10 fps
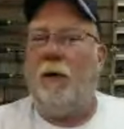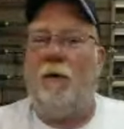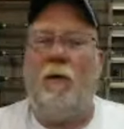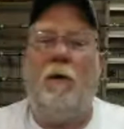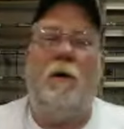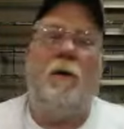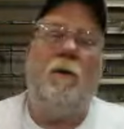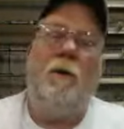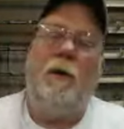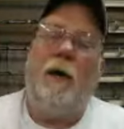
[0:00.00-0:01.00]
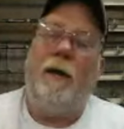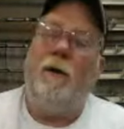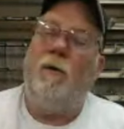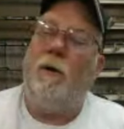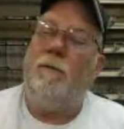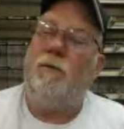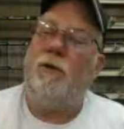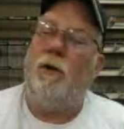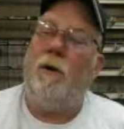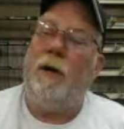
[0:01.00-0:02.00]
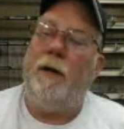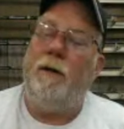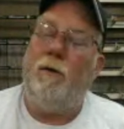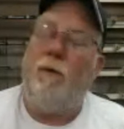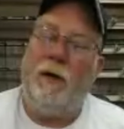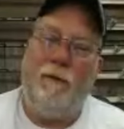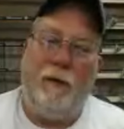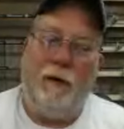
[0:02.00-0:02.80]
McGraw. I don't have